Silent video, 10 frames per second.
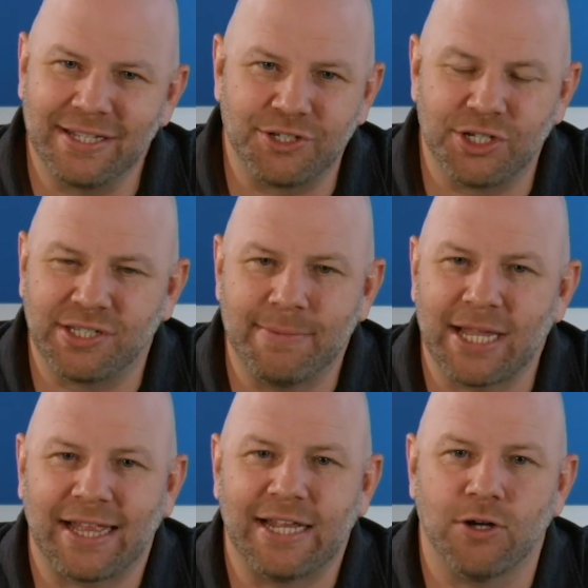it just seems
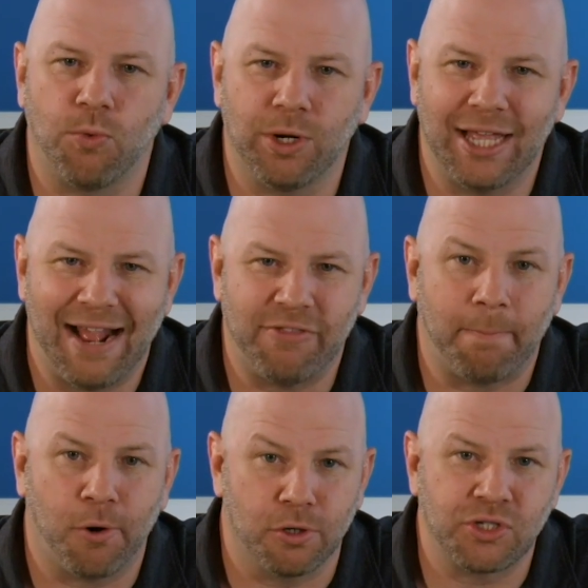like they don't really have the
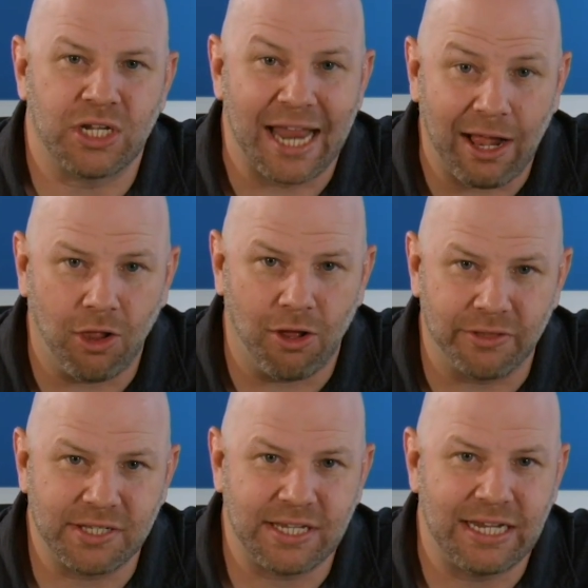personnel
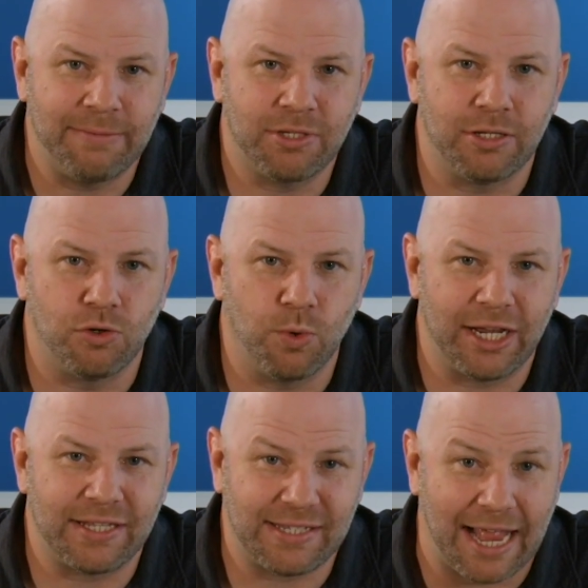on this team to do
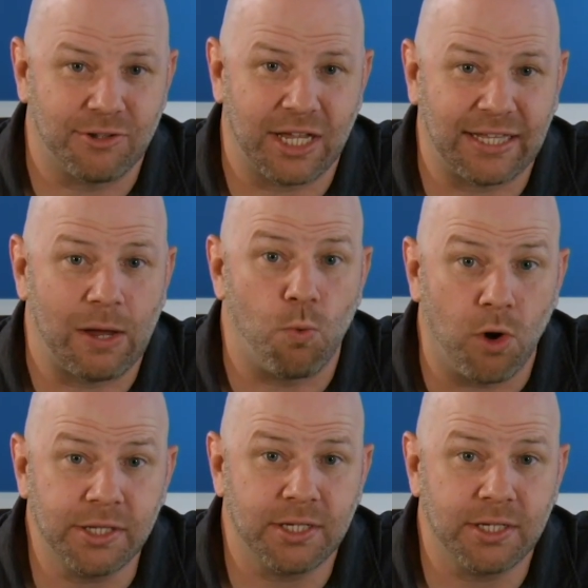what it sounds like they want